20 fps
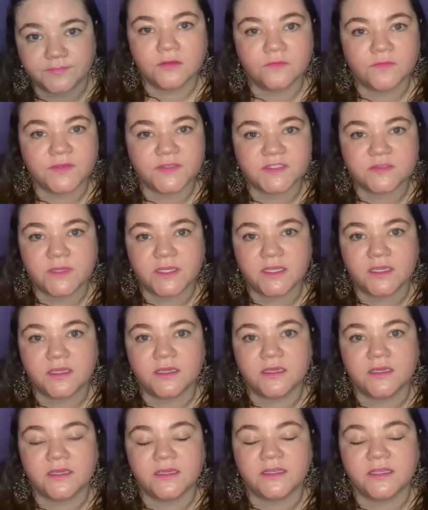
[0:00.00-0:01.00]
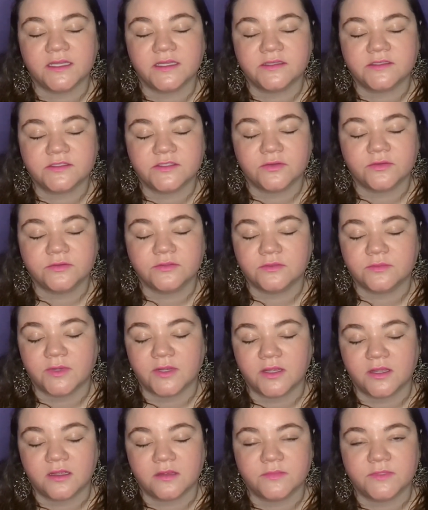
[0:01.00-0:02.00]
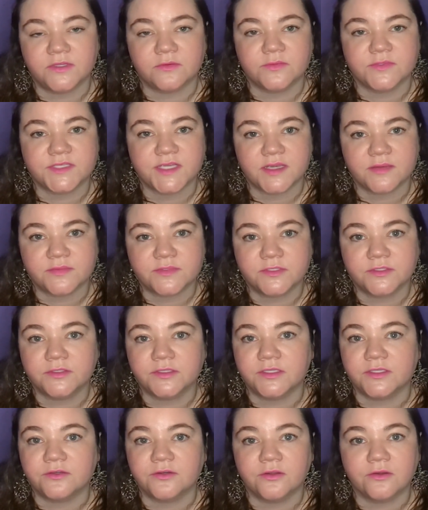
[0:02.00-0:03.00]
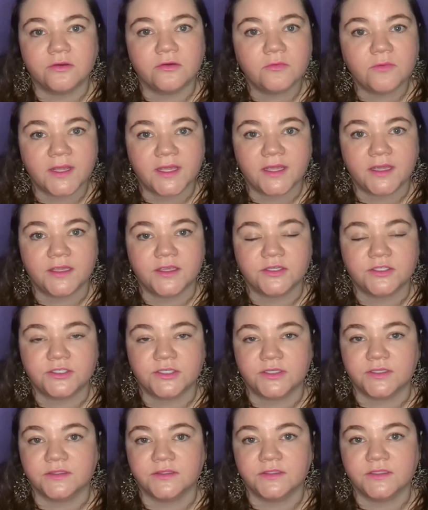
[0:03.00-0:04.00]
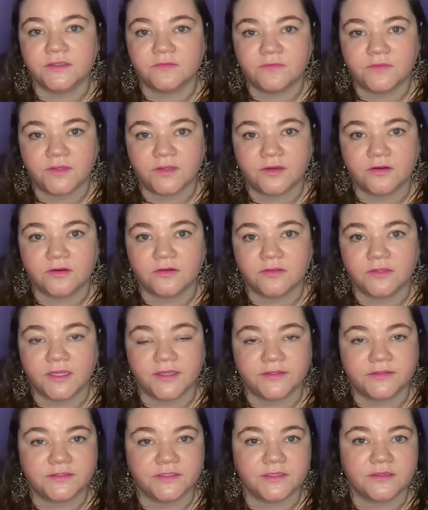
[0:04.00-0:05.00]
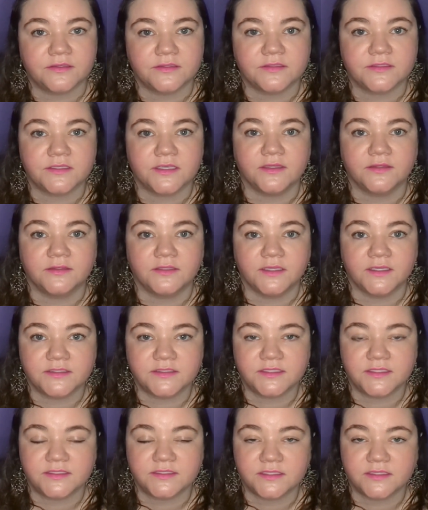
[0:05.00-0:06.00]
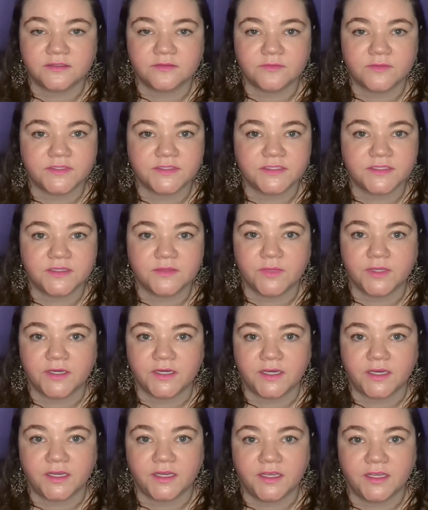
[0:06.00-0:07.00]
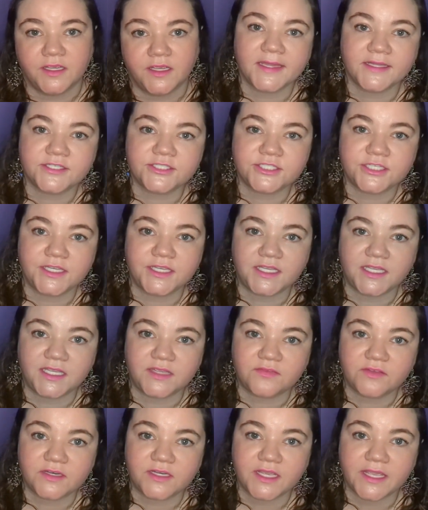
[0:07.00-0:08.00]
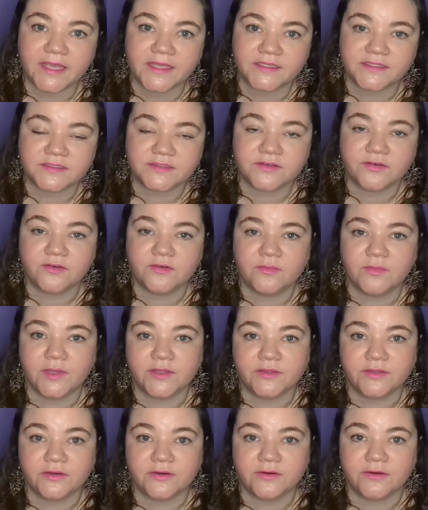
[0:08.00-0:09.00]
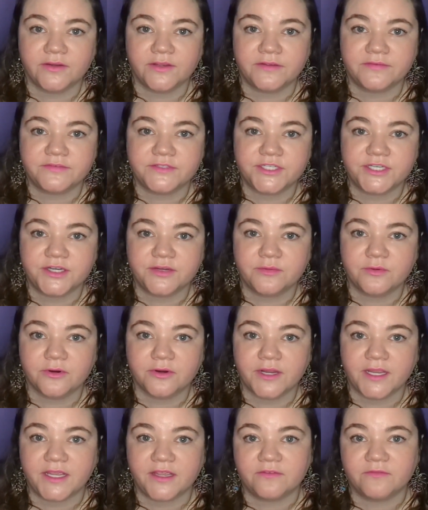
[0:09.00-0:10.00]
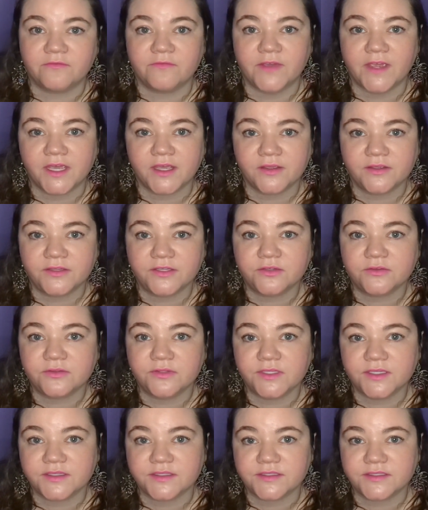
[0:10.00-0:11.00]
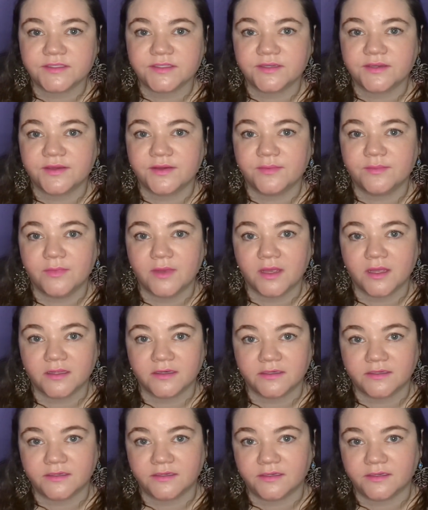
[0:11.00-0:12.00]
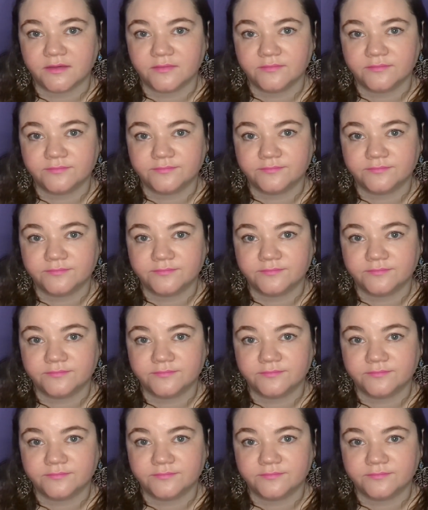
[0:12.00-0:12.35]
Vismaya again told her mom there was absolutely no way she could live here like this unless they sent the rest of the money, and she even asked her mother if she were a valueless commodity.